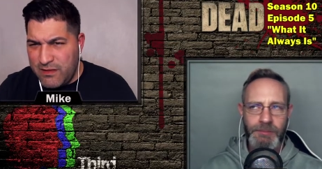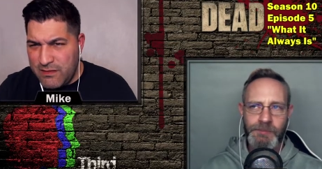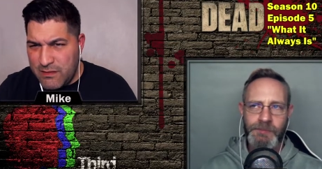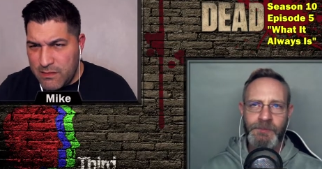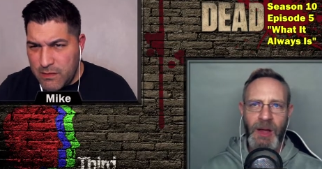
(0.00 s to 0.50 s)

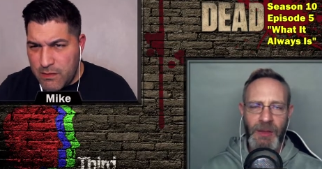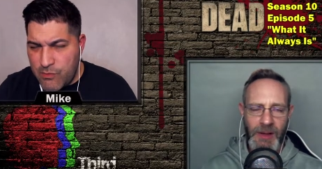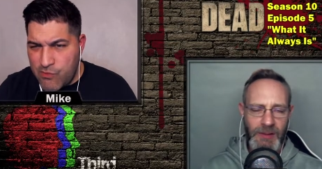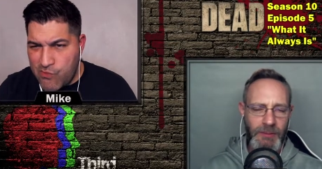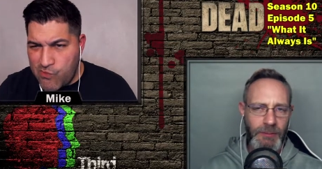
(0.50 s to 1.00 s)
Speaker 1: Mm, I
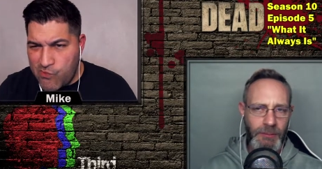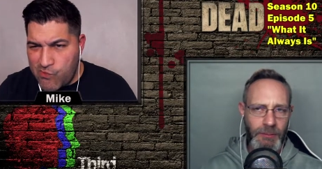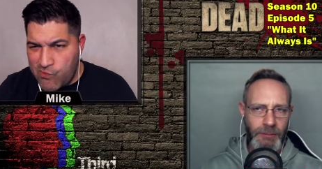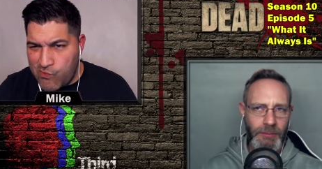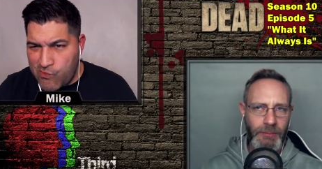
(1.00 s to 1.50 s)
think.
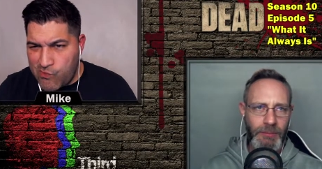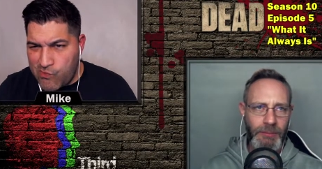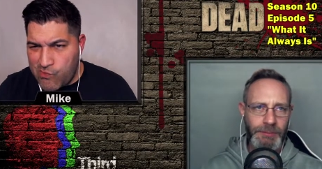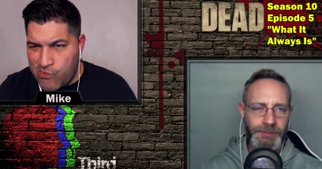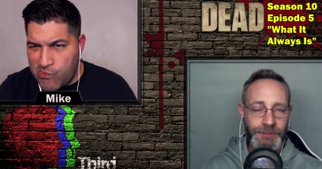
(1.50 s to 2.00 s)

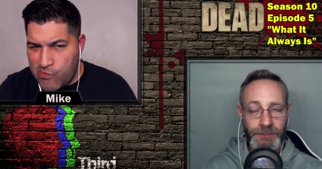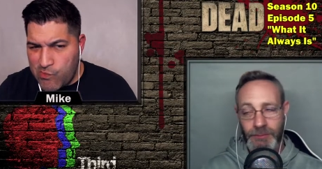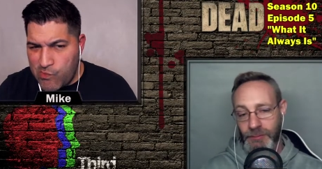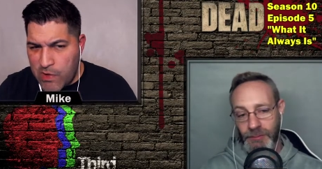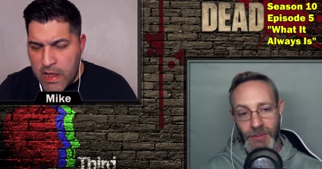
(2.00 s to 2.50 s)
Mm,
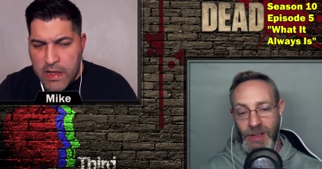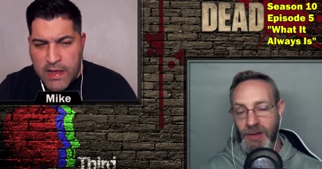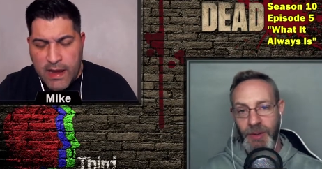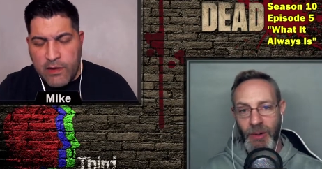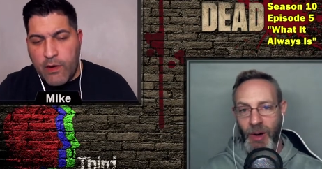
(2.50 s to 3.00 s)

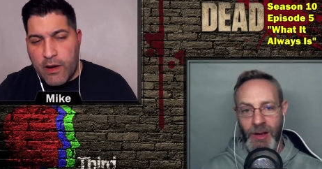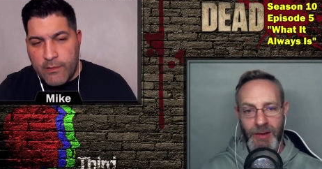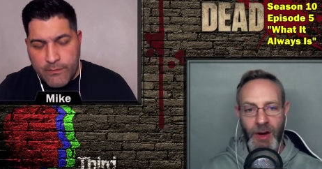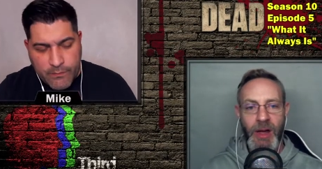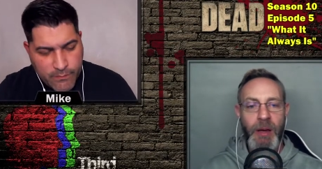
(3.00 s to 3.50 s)
anyway, a while.
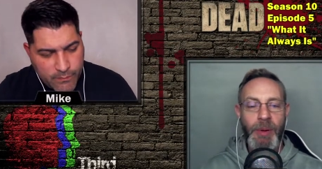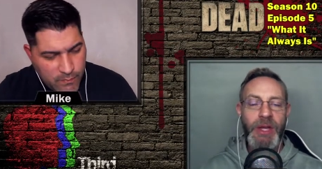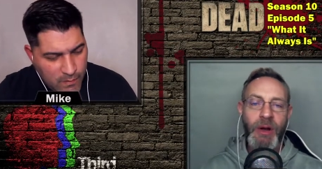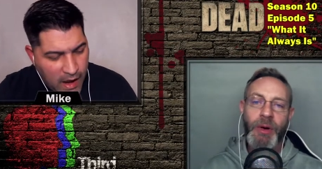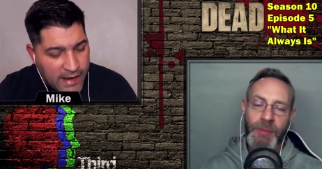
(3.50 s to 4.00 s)
Sorry, but
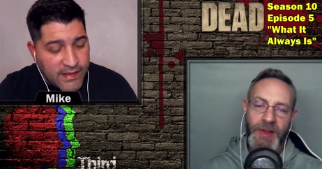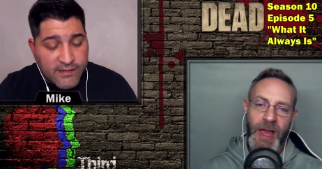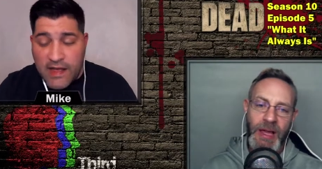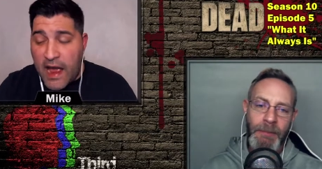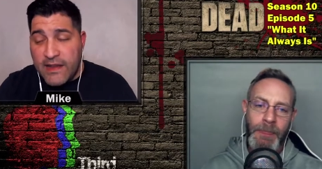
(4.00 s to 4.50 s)
you know I what I'm
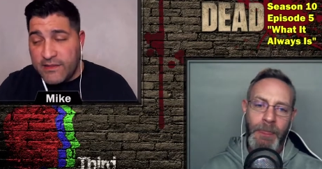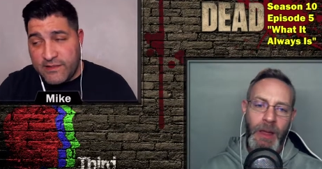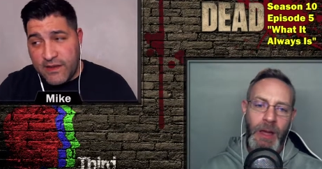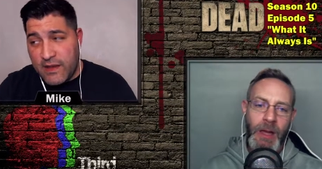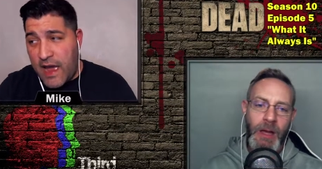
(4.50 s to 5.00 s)
saying. I didn't
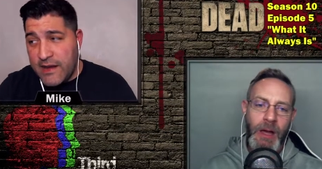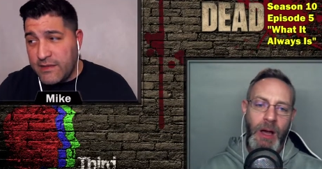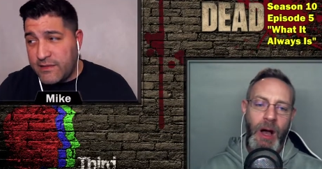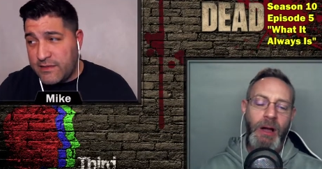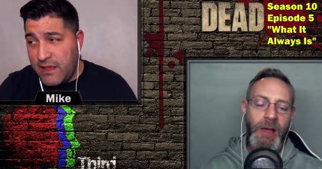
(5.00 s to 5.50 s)
see. I didn't
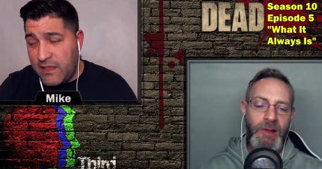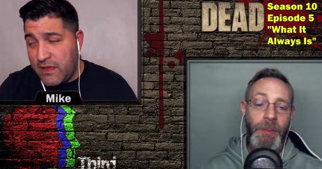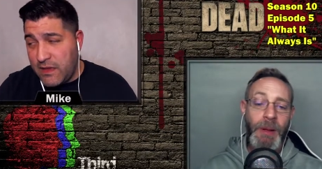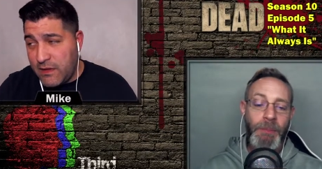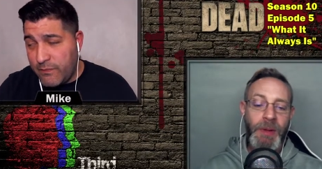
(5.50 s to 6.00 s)
see. Okay, the... so
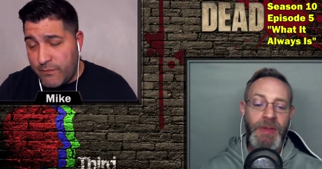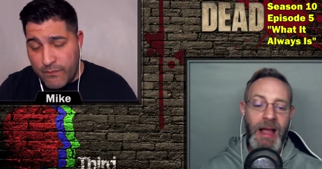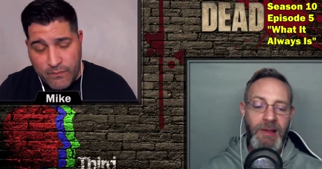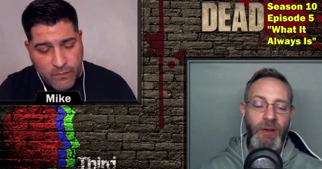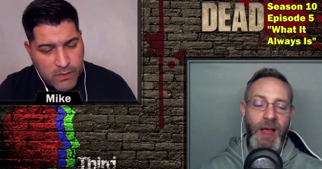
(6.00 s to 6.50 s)
but but
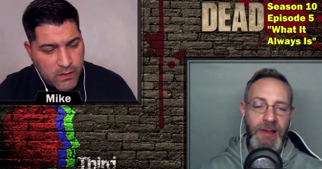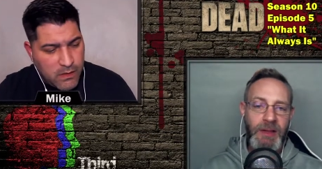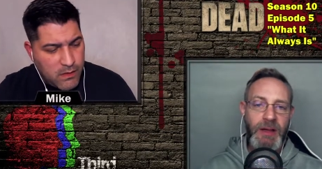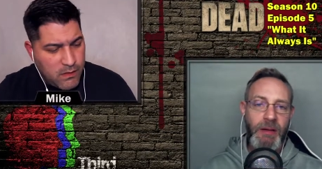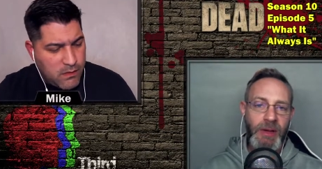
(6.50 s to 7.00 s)
that so that's
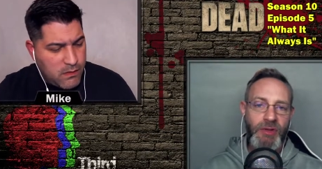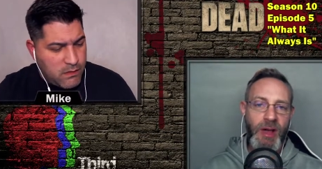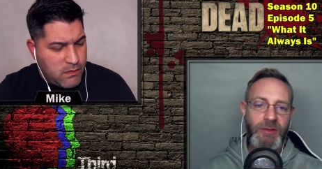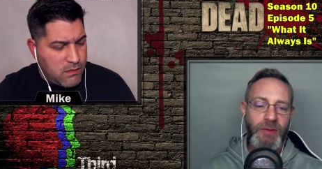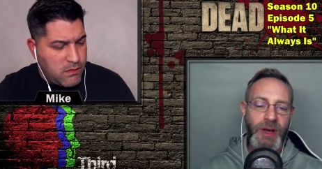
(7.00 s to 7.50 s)
in the coming
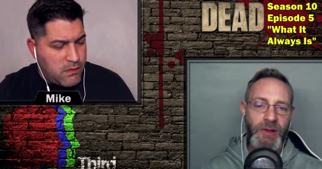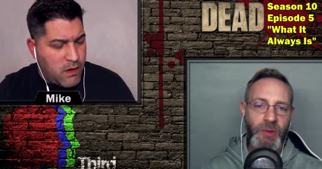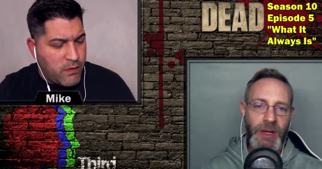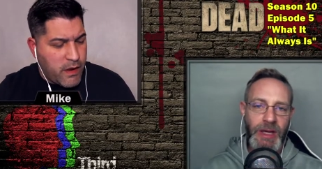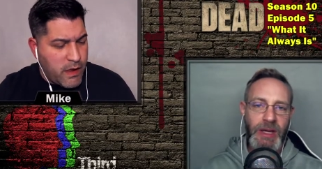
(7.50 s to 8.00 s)
attraction for next
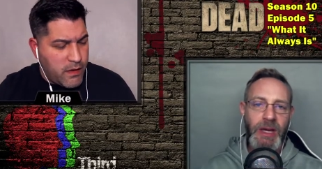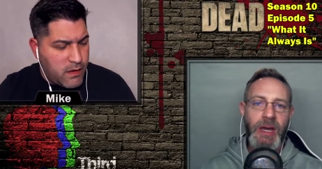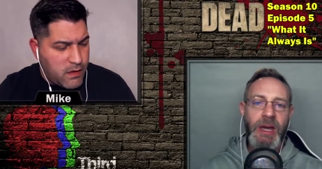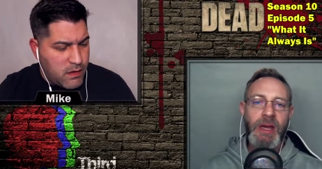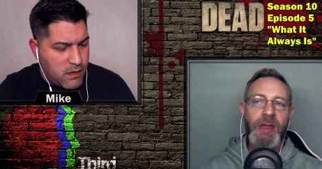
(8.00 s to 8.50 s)
okay. week.
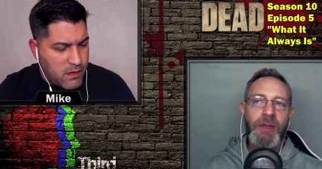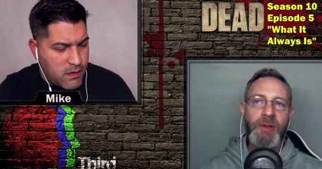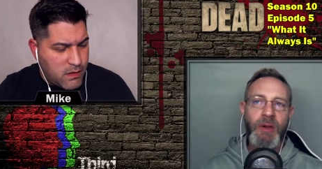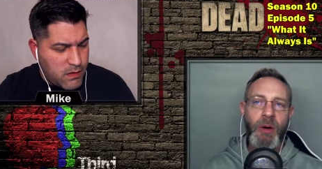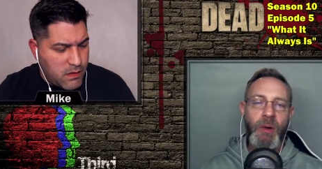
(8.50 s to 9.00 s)

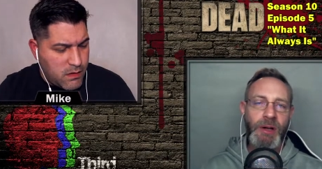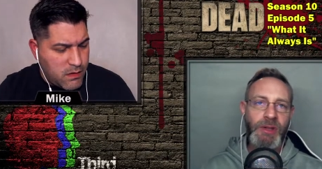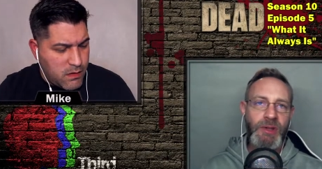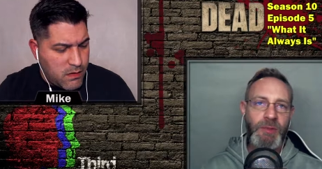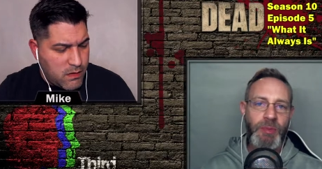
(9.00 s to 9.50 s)
So I wanted
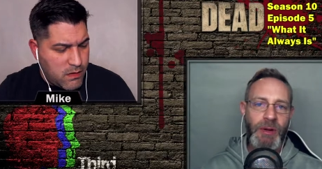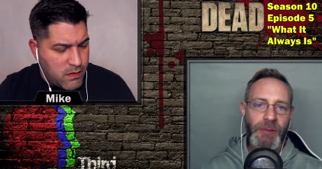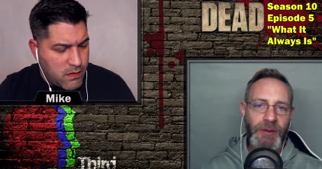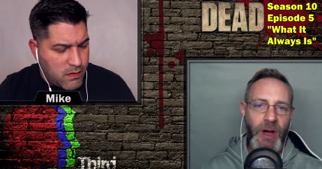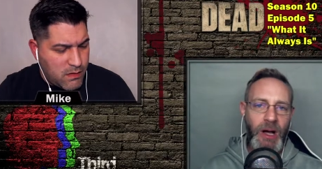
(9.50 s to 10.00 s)
to just
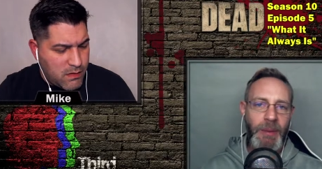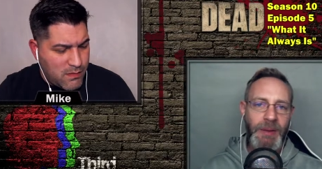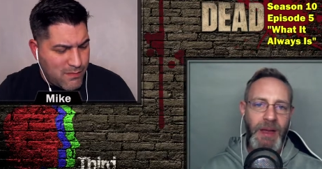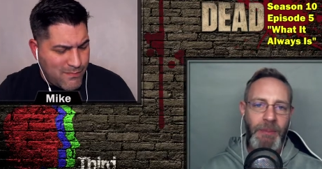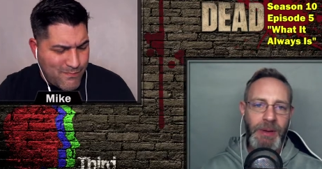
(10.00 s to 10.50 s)
briefly talk
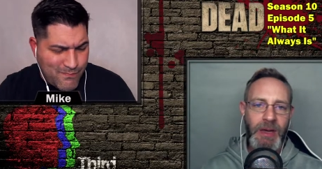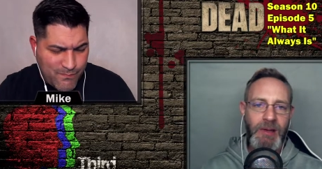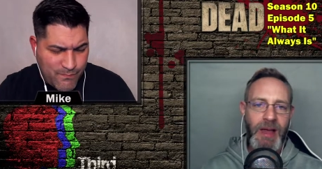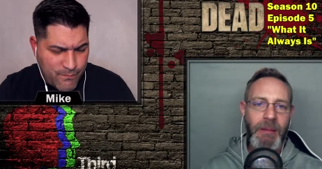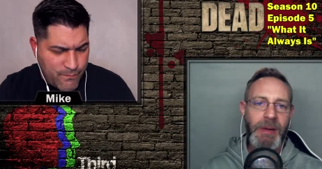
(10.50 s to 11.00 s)
about that
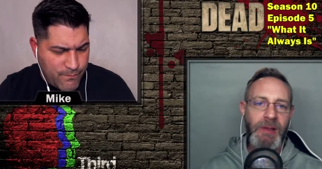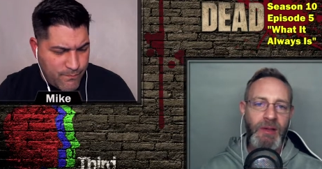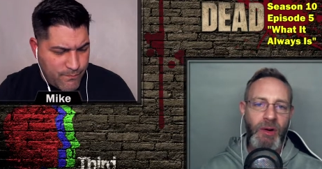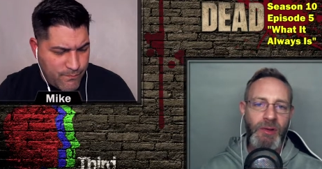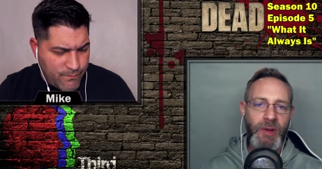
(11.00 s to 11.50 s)
because that means
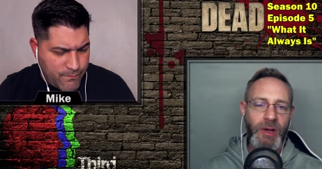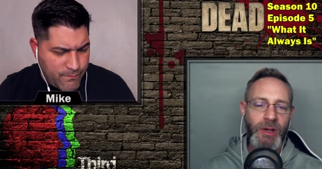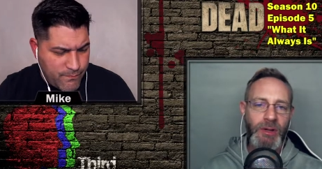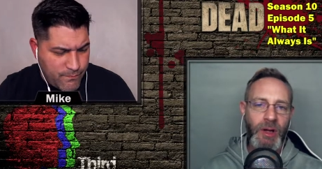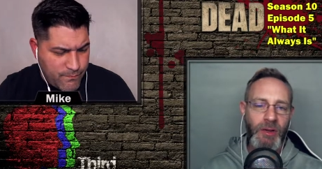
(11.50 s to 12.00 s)
they're also going
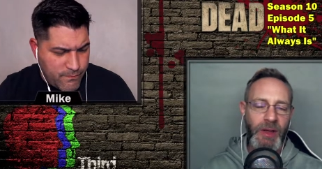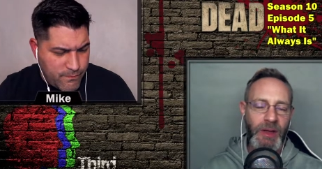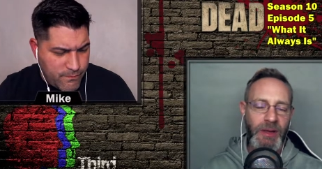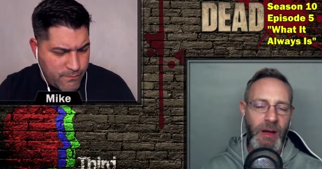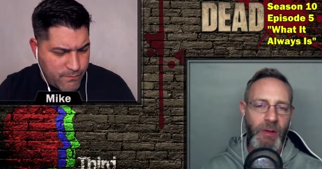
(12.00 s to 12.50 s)
to are
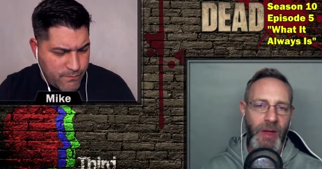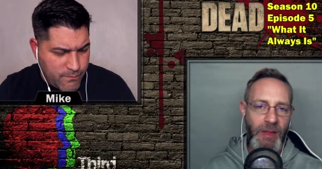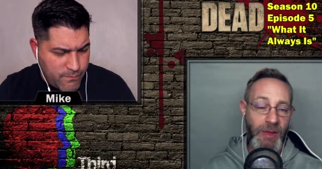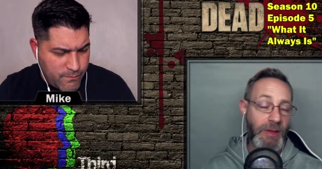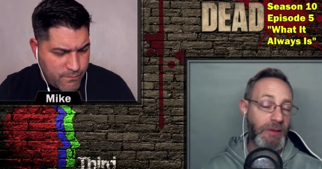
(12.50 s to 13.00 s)
they now they,
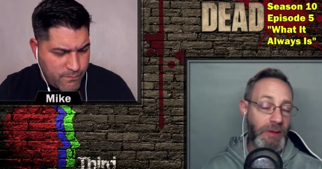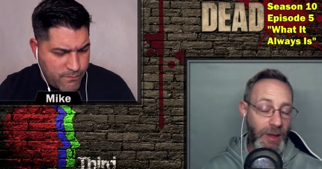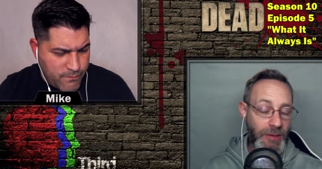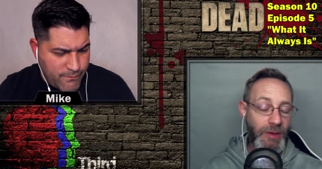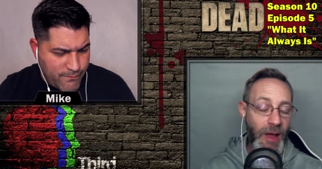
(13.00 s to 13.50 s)
th
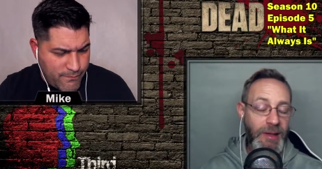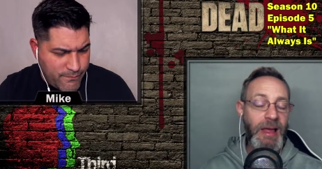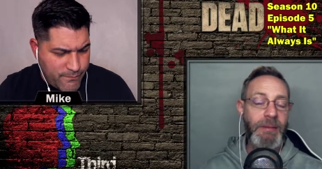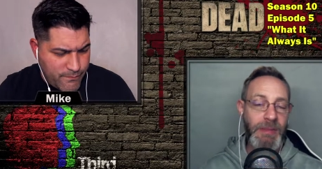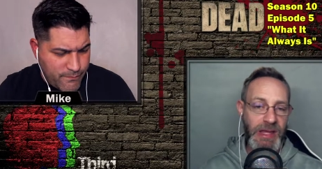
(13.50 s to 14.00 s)
does
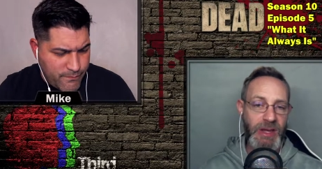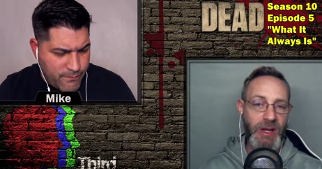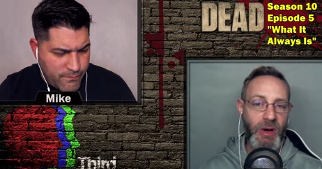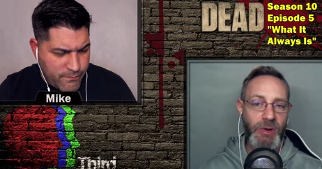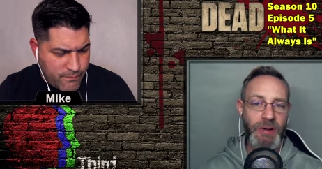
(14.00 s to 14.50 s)
that mean they're going to